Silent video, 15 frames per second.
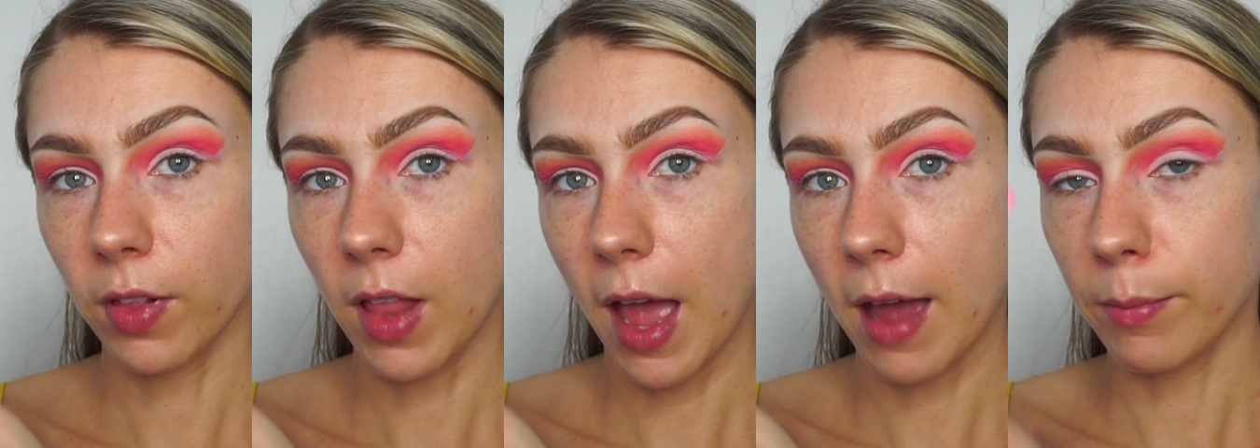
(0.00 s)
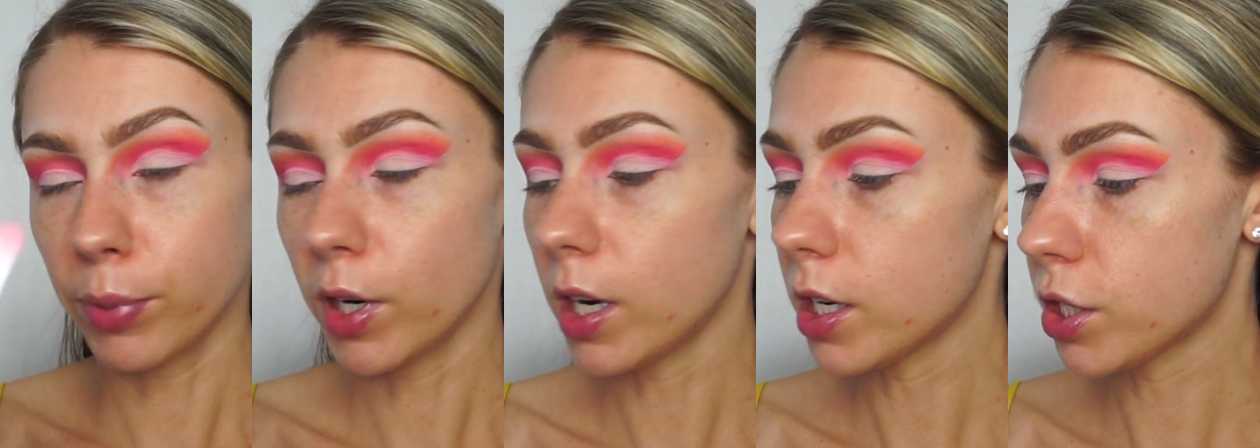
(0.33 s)
flat
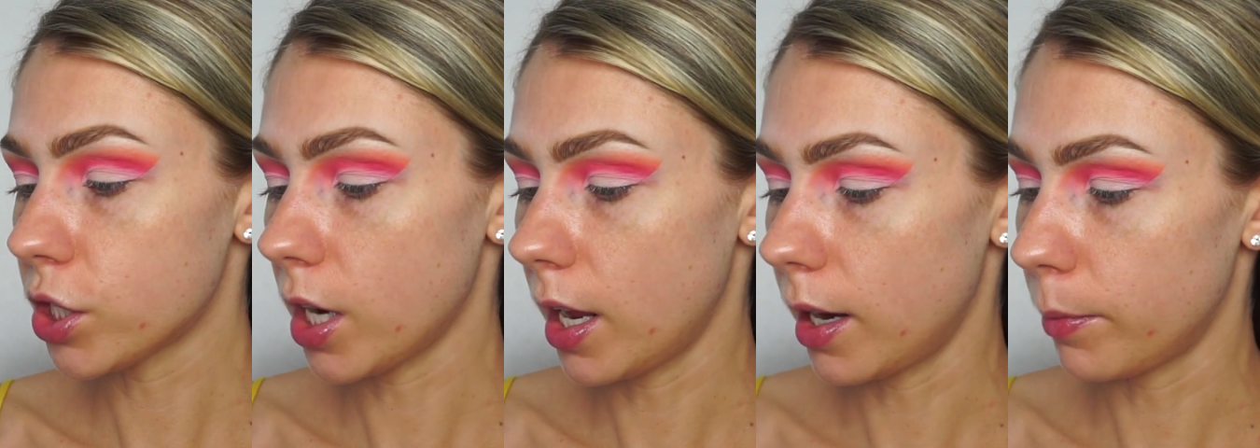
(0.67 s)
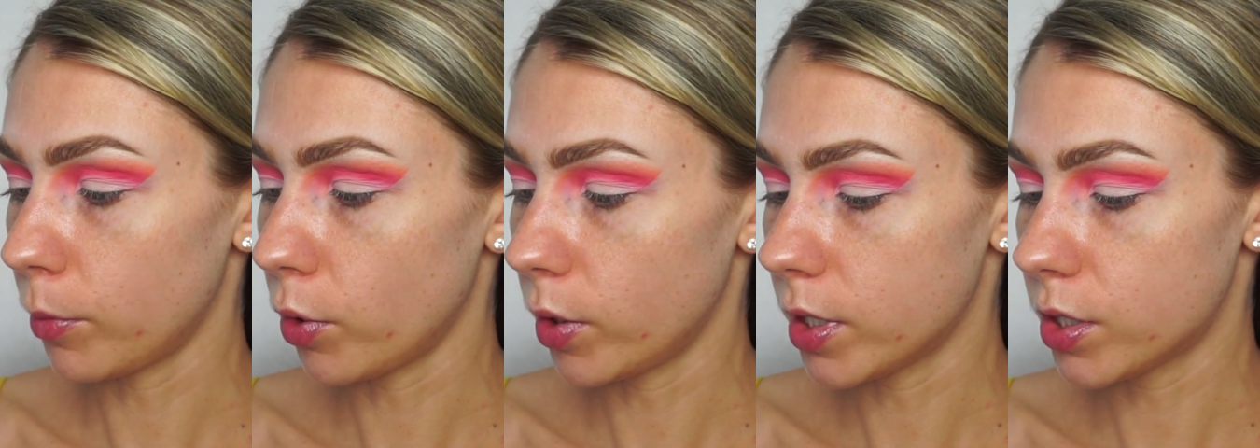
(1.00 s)
brush and
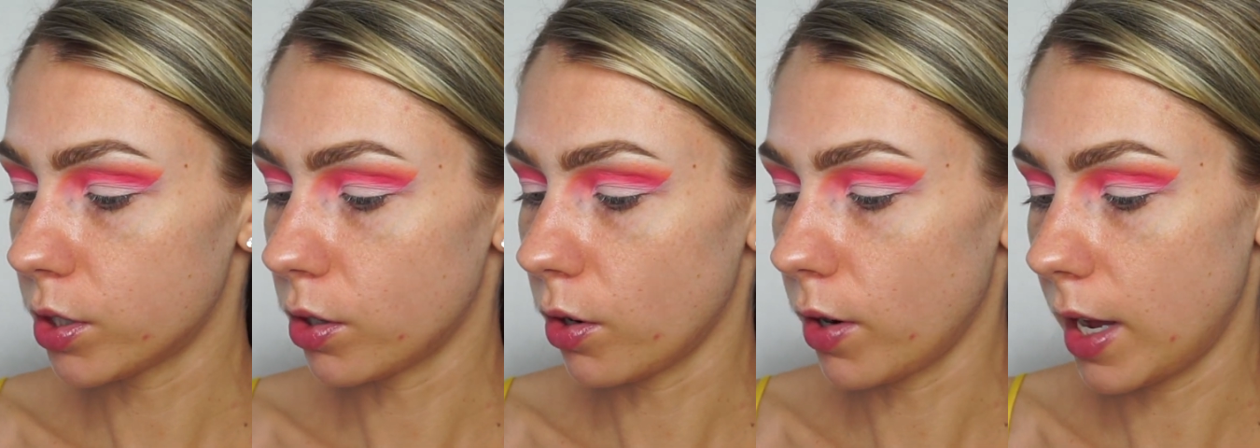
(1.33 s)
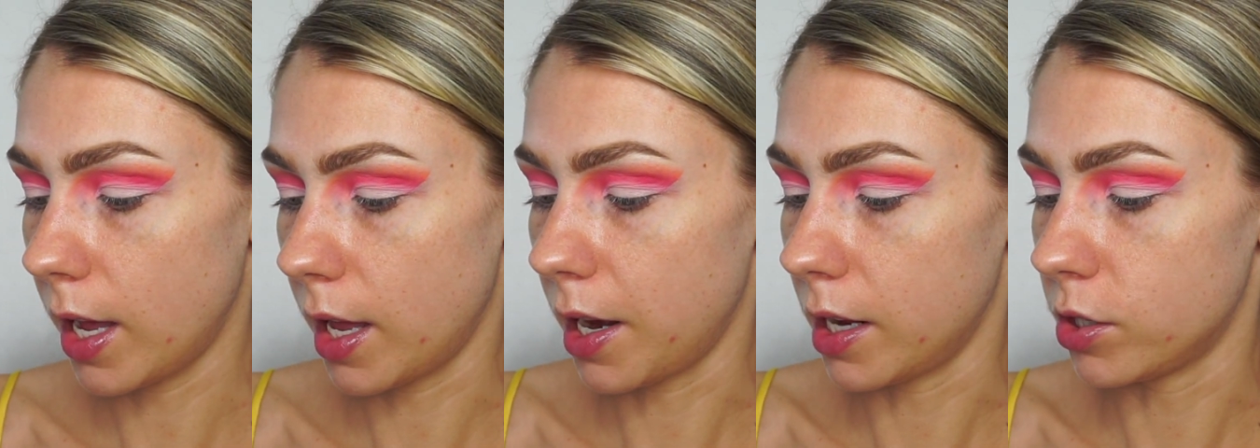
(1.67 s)
I'm going to go
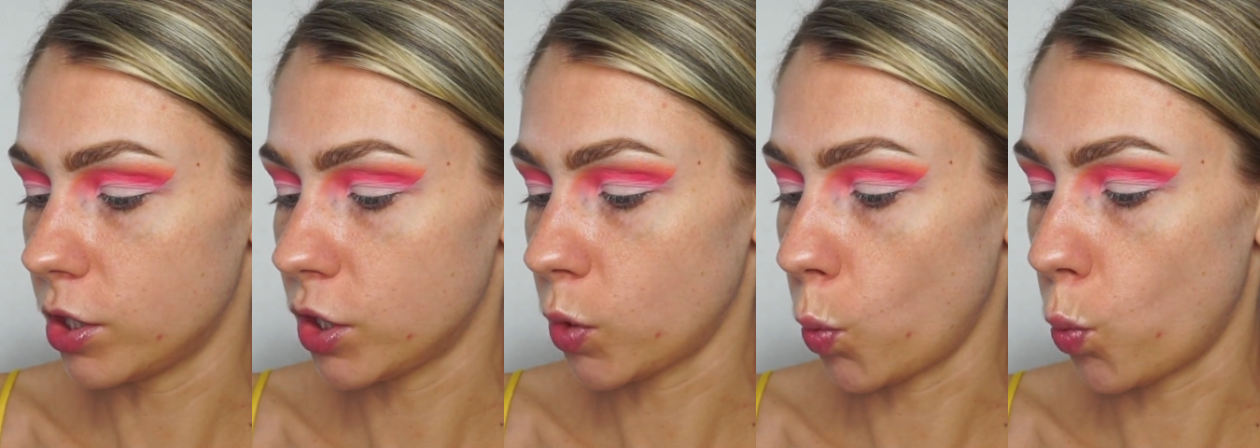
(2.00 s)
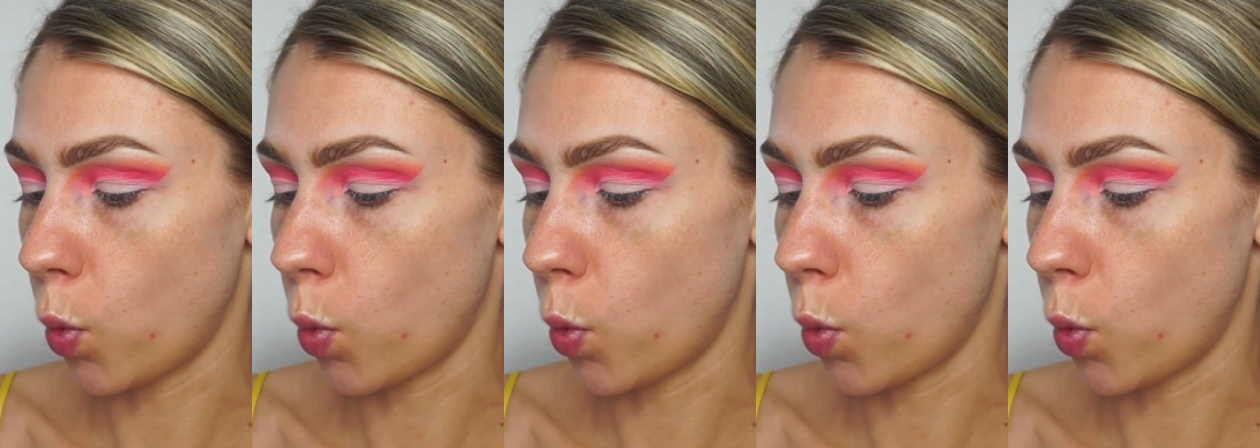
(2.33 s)
ahead and just